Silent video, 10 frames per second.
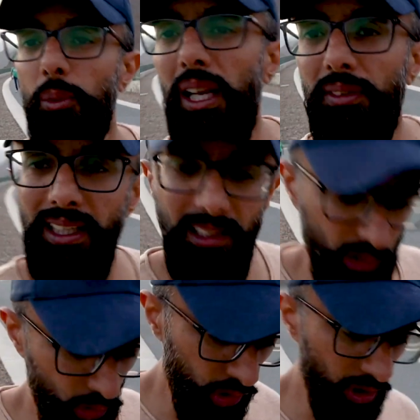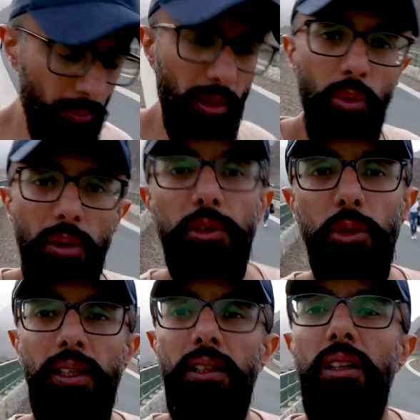we'll have a little discussion about what I'm
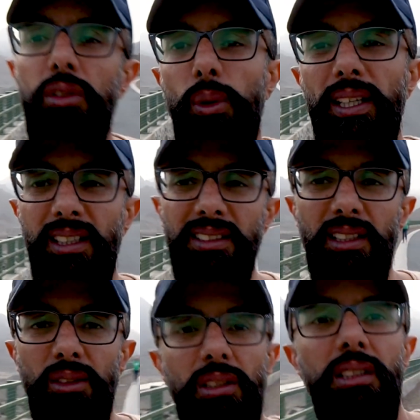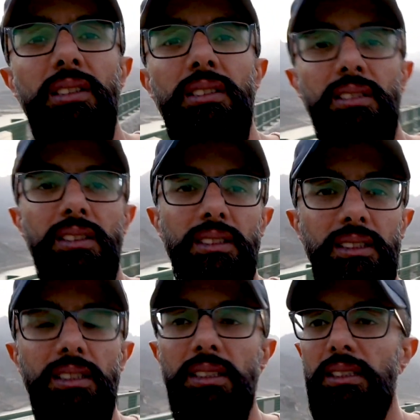doing. I look quite dark there, don't I?
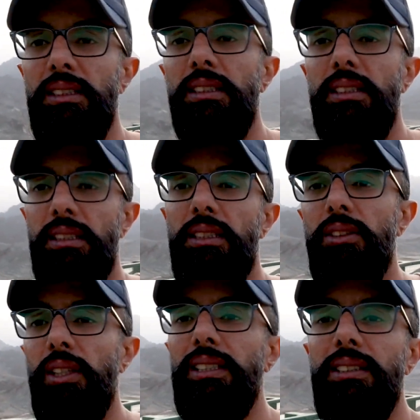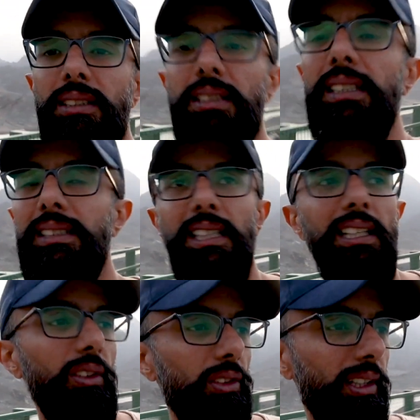Right, let's
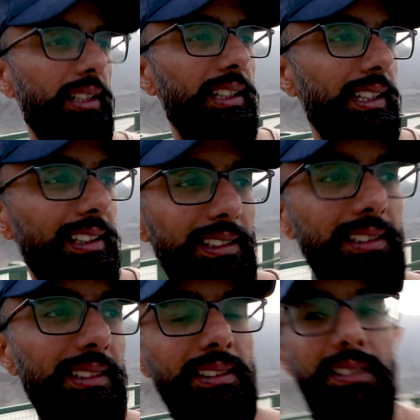carry on then, I guess.